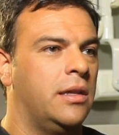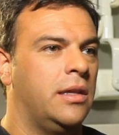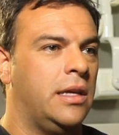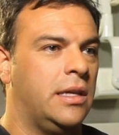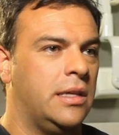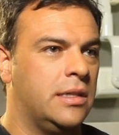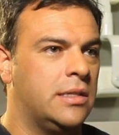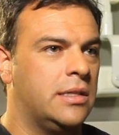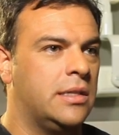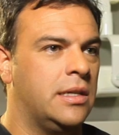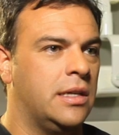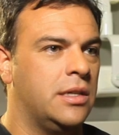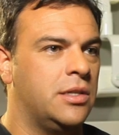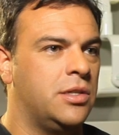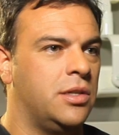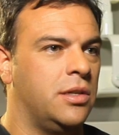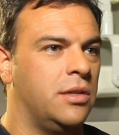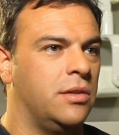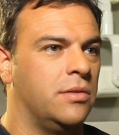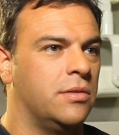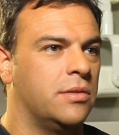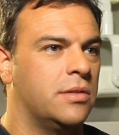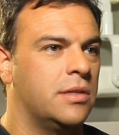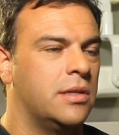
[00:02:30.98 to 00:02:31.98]
these
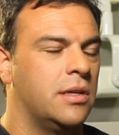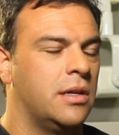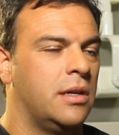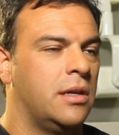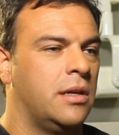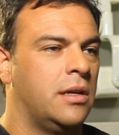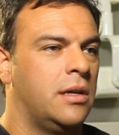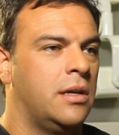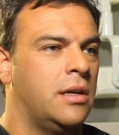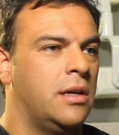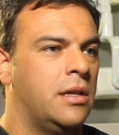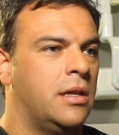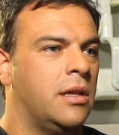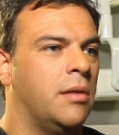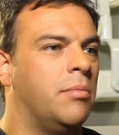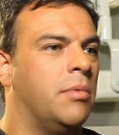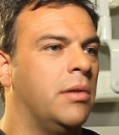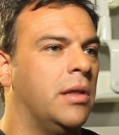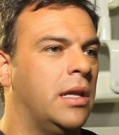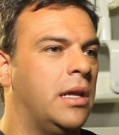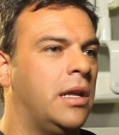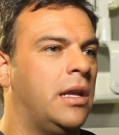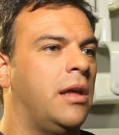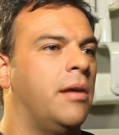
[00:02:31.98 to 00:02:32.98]
tissues. The
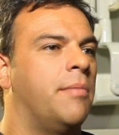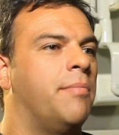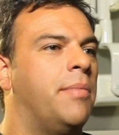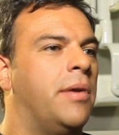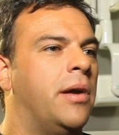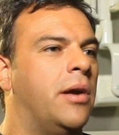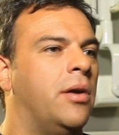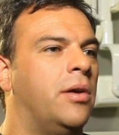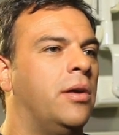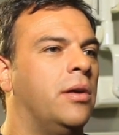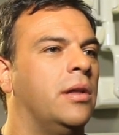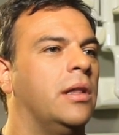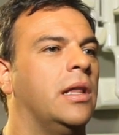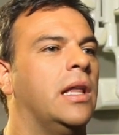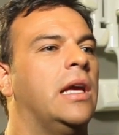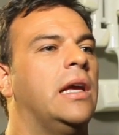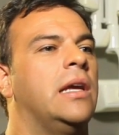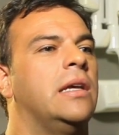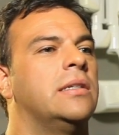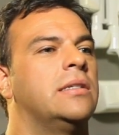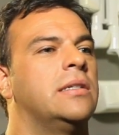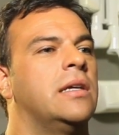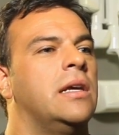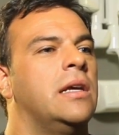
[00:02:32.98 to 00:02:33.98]
Millennium
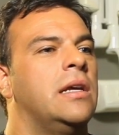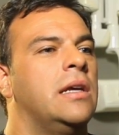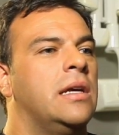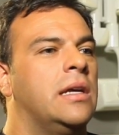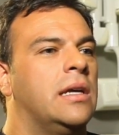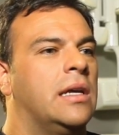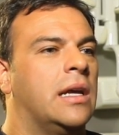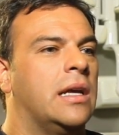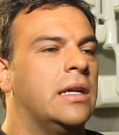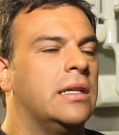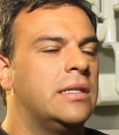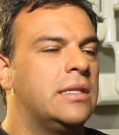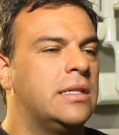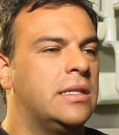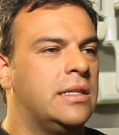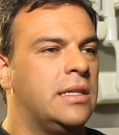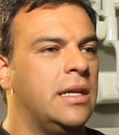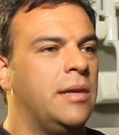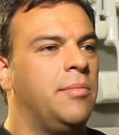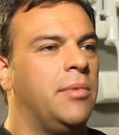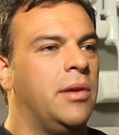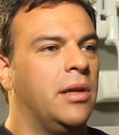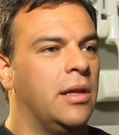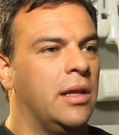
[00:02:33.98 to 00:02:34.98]
Periolase can
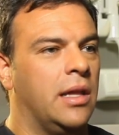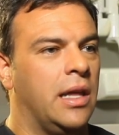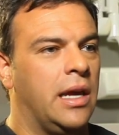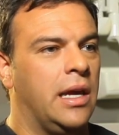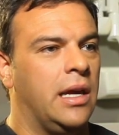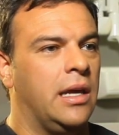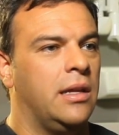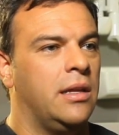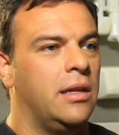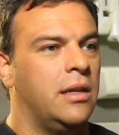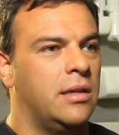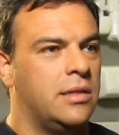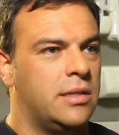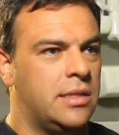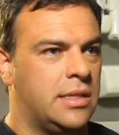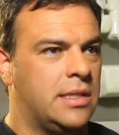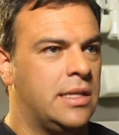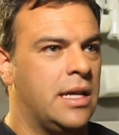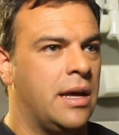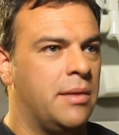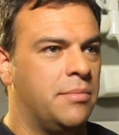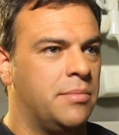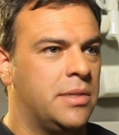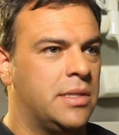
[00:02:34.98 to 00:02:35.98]
stimulate
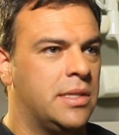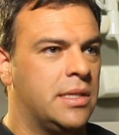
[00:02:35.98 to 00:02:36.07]
stem